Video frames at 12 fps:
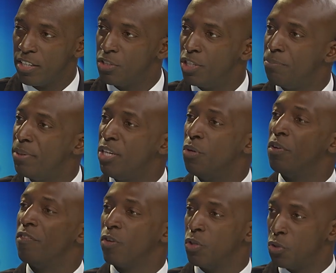there should be
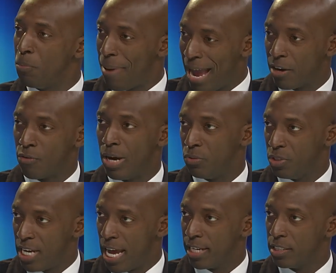universal background
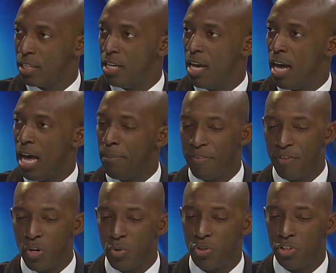checks. If
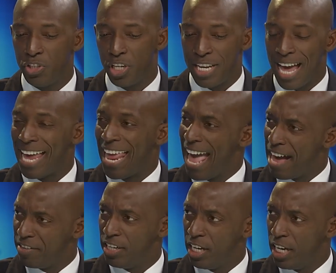you should not
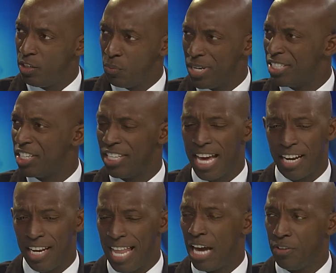have a gun, we should not
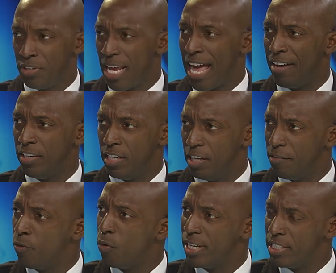allow you to have a gun.
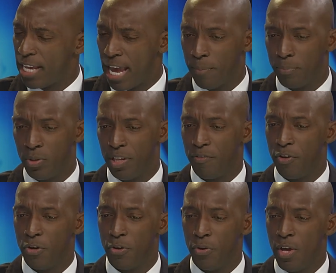For example, if
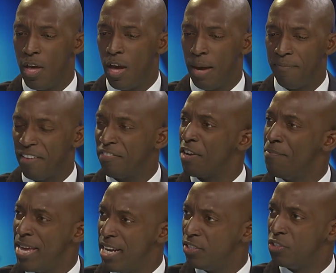you have
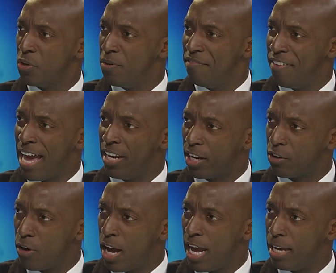committed certain violent
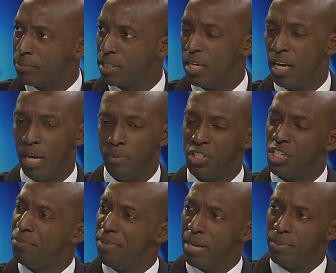crimes, you
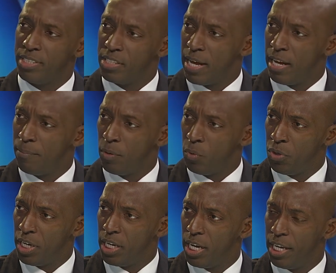shouldn't be able to own a
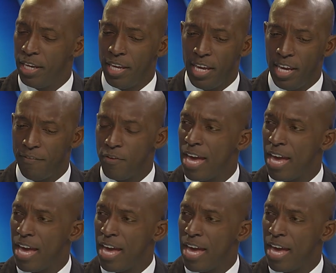gun. If you